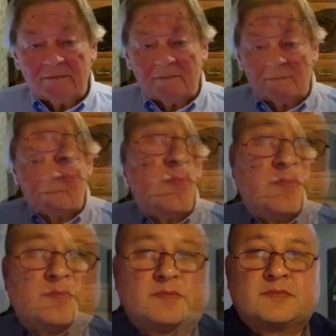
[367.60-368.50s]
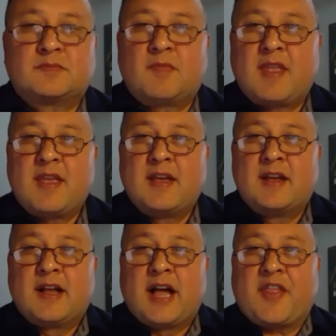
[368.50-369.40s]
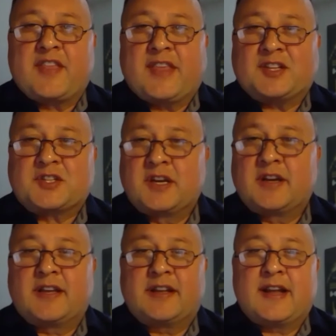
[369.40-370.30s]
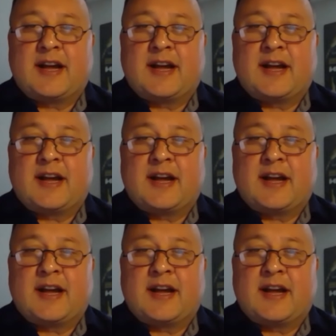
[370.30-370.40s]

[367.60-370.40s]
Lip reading: I think that's good.